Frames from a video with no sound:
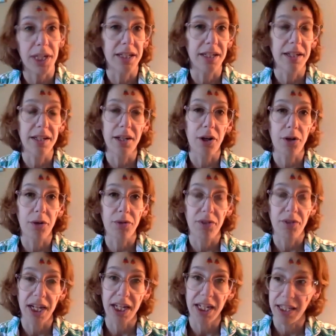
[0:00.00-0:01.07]
And
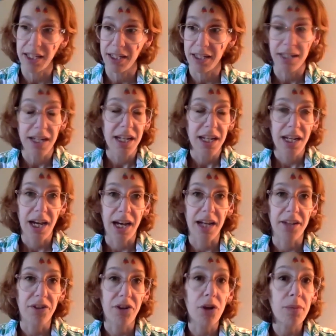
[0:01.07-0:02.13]
Jose and uh,
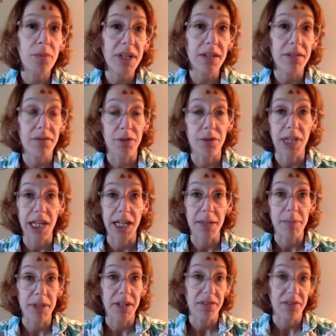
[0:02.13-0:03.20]
Toby, if you'd like
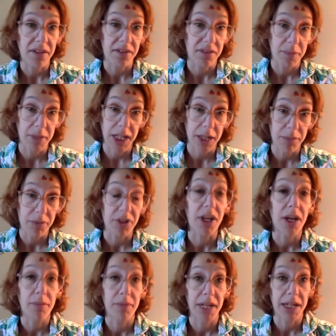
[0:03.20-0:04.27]
me to set something up to
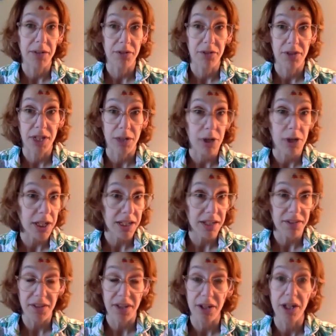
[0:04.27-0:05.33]
come down to the Equality
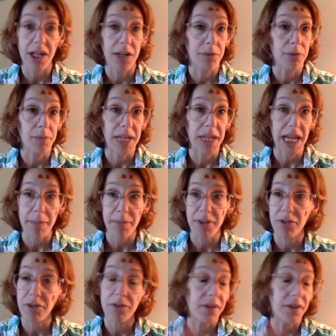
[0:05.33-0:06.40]
Center, I will be happy
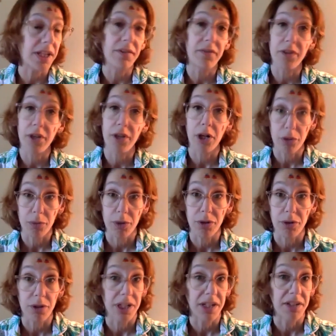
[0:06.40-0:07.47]
to. If any of y'all are with
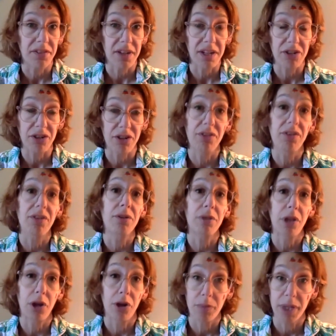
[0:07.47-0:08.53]
organizations in
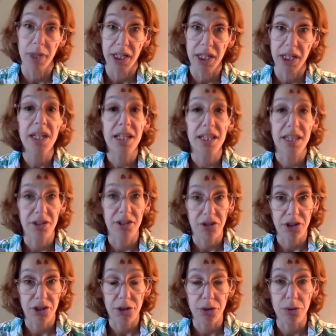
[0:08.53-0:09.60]
Oklahoma that
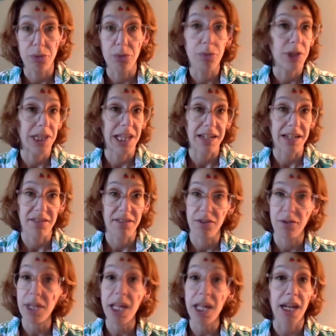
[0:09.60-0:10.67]
you would like to
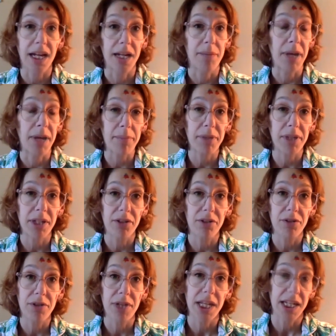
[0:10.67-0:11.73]
do that, I'm happy to
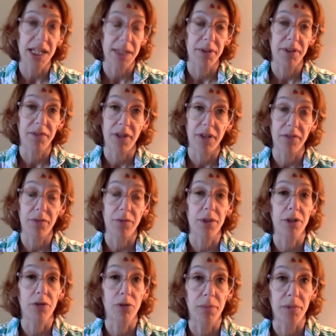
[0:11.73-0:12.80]
do that. And I'm involved with
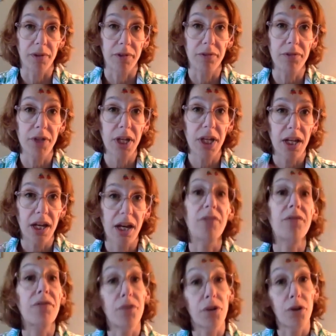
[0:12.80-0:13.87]
a group of
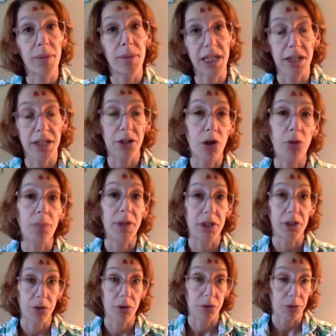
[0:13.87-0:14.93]
affirming and open
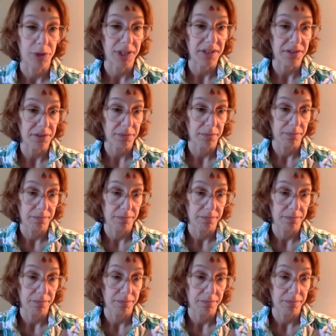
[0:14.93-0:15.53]
notaries.